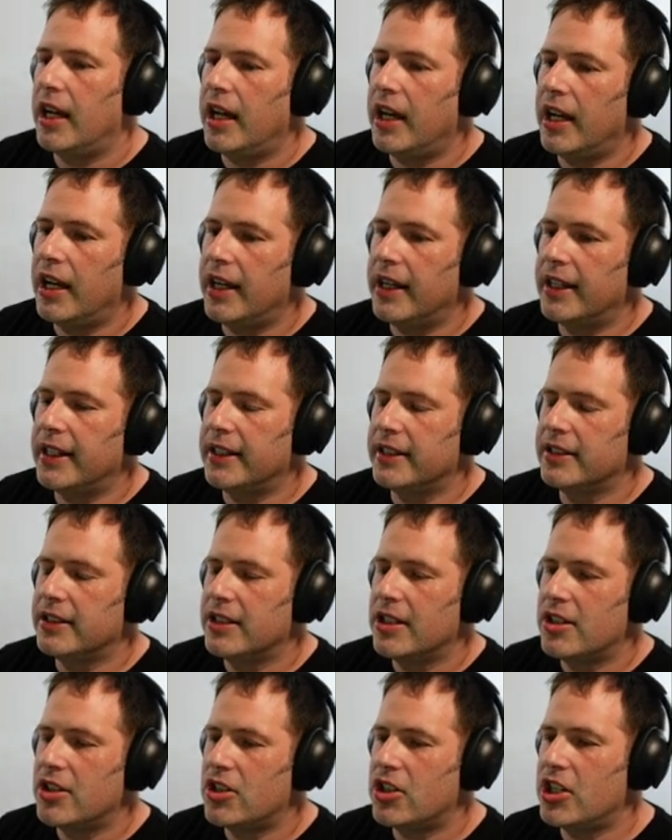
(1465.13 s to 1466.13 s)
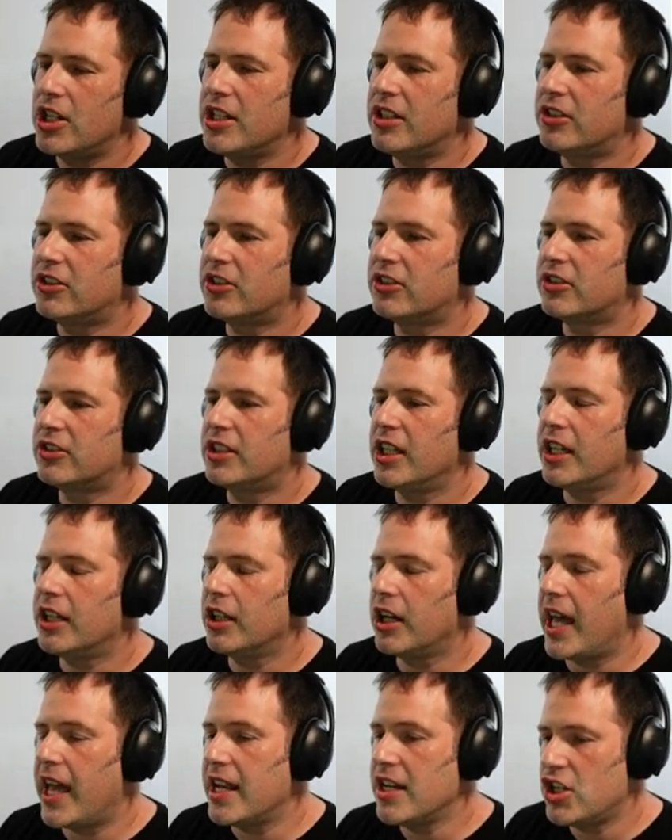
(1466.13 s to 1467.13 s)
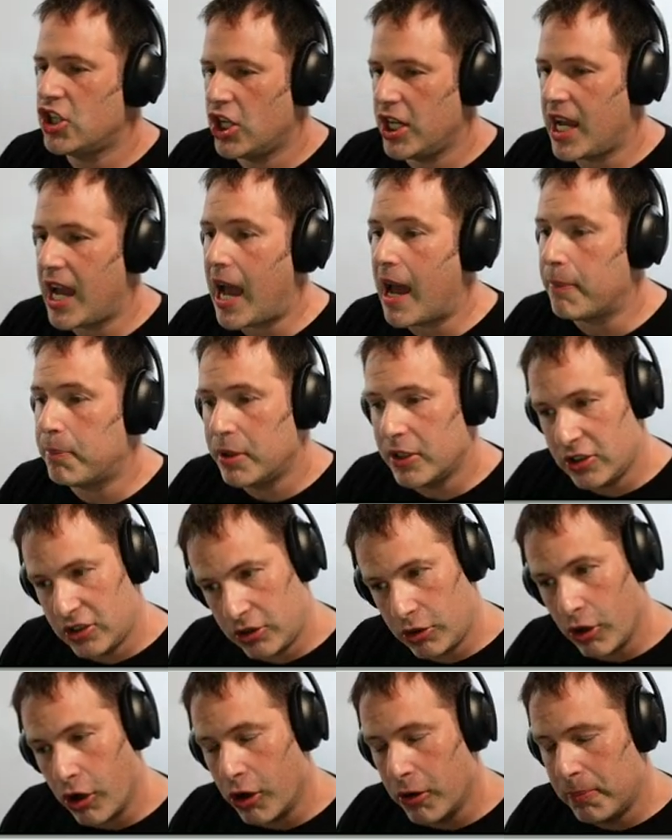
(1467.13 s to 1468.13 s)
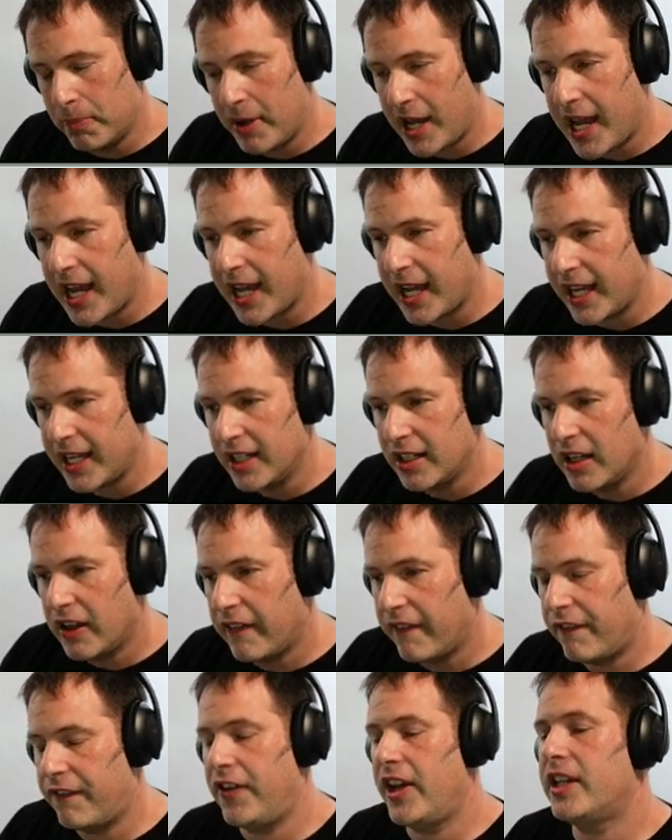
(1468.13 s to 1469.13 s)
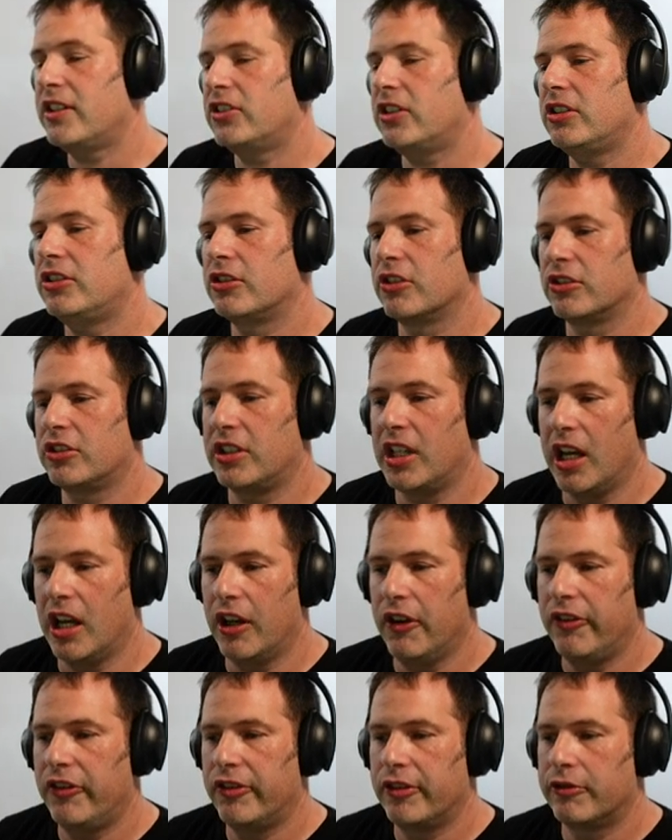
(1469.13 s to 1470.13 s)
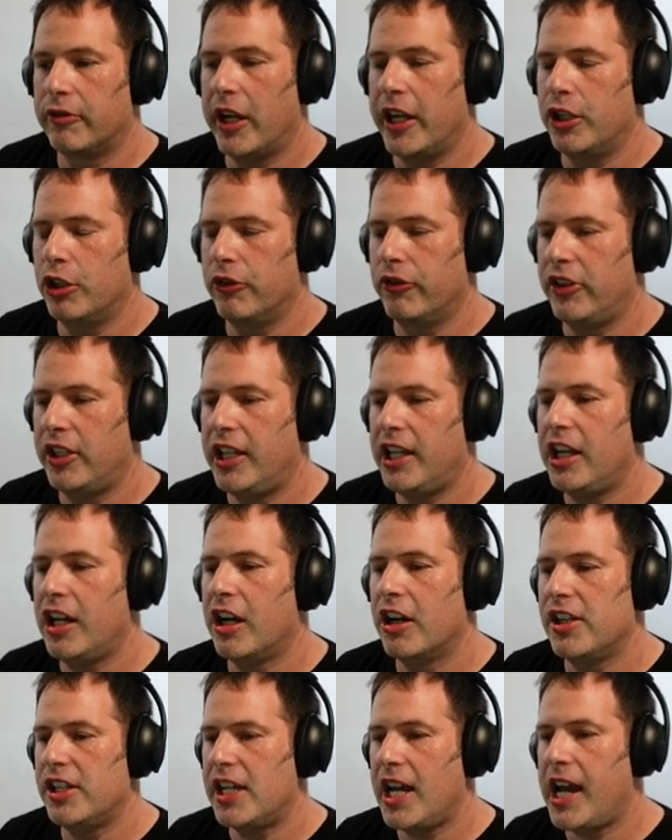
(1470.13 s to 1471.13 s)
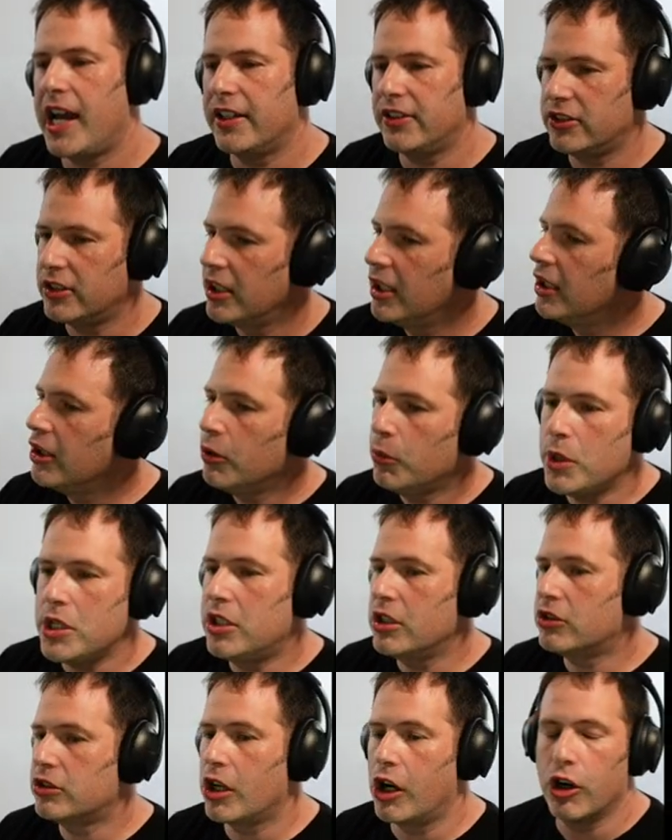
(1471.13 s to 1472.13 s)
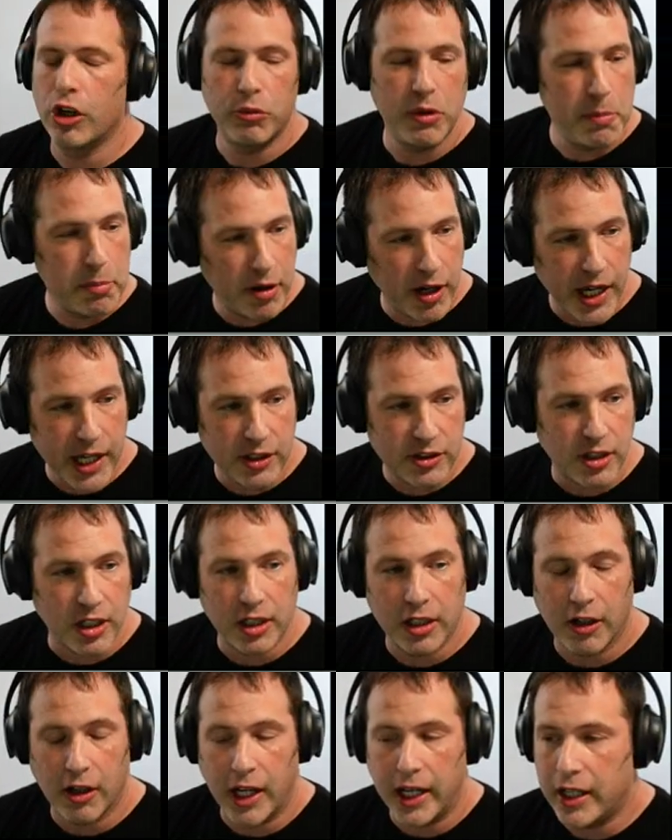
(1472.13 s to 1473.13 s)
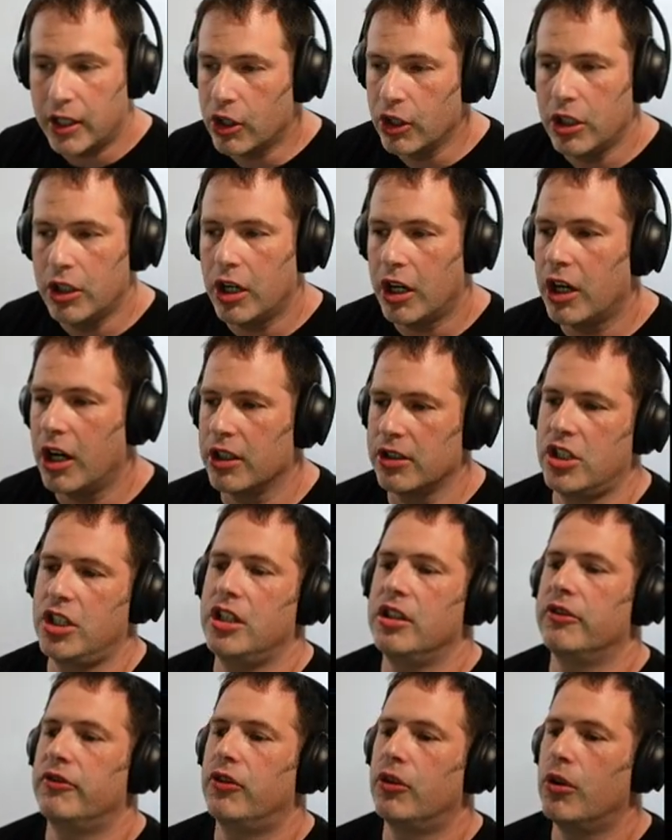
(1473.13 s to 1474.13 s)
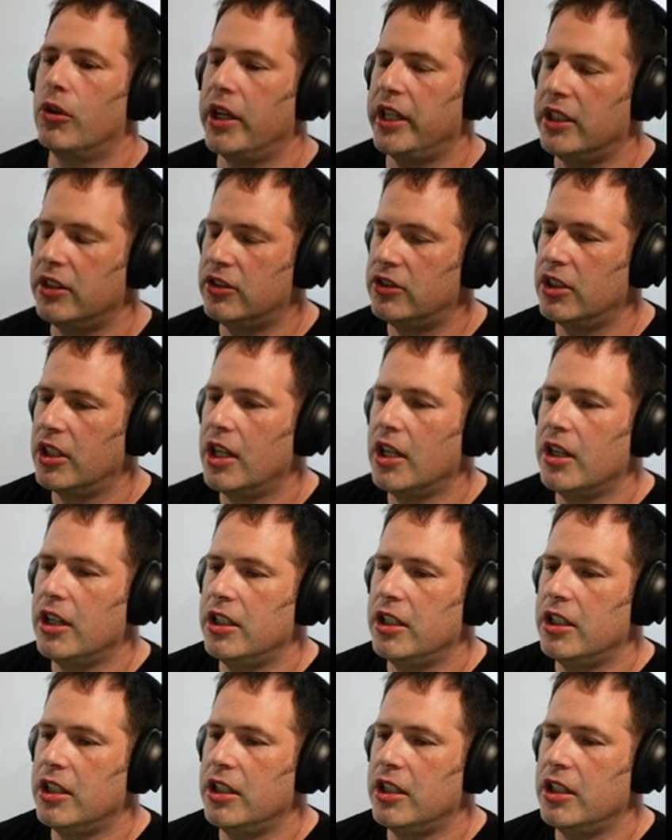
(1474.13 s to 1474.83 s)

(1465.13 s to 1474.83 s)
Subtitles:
and she happens to obey, fixes herself right over here. Yes, we just go and we praise her, all right? Good girl. She avoids,